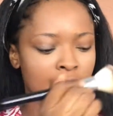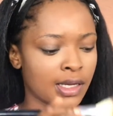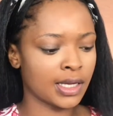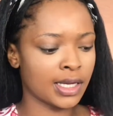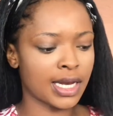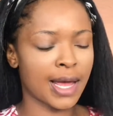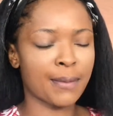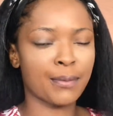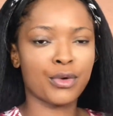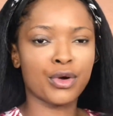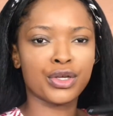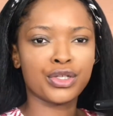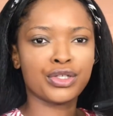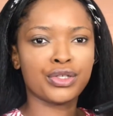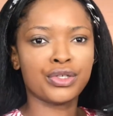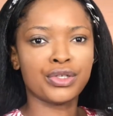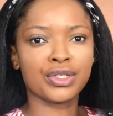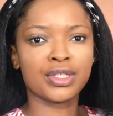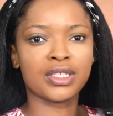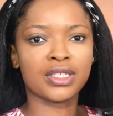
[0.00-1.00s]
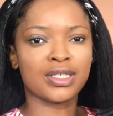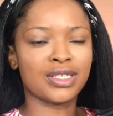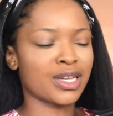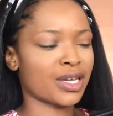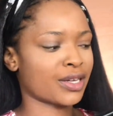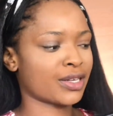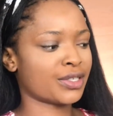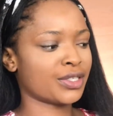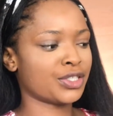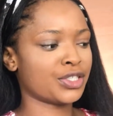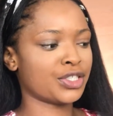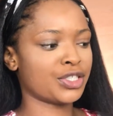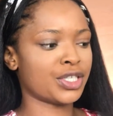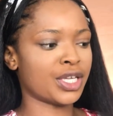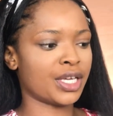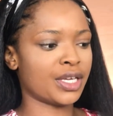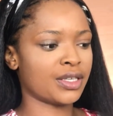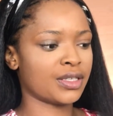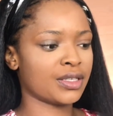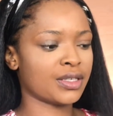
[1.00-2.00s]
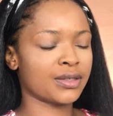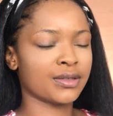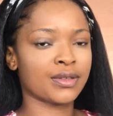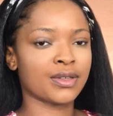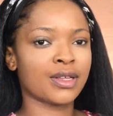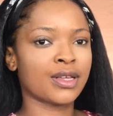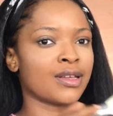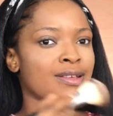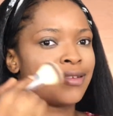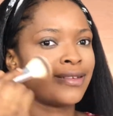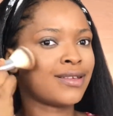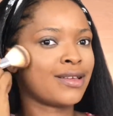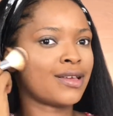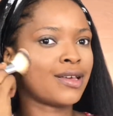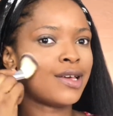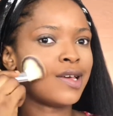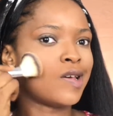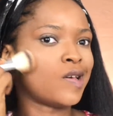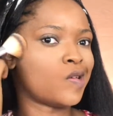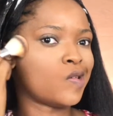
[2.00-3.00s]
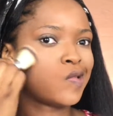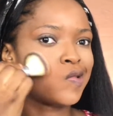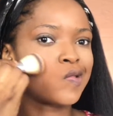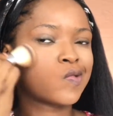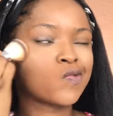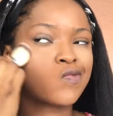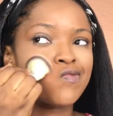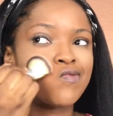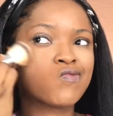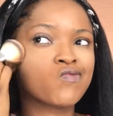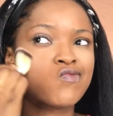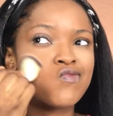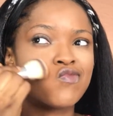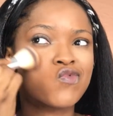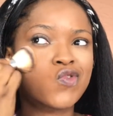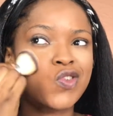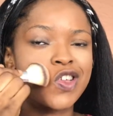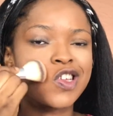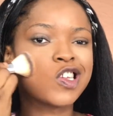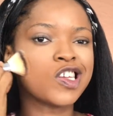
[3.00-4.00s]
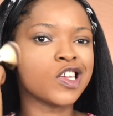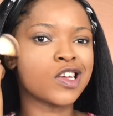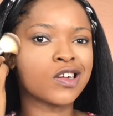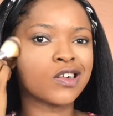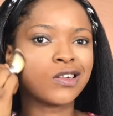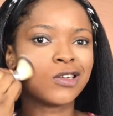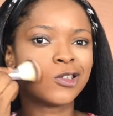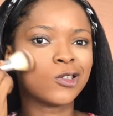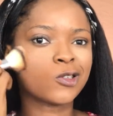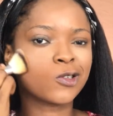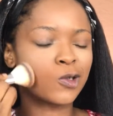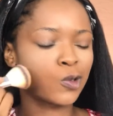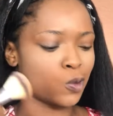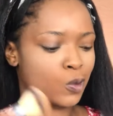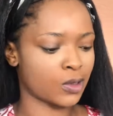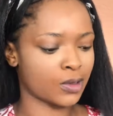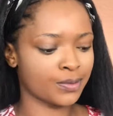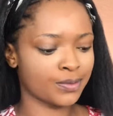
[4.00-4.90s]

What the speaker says: Now I'm going to use the darker shade and quickly contour.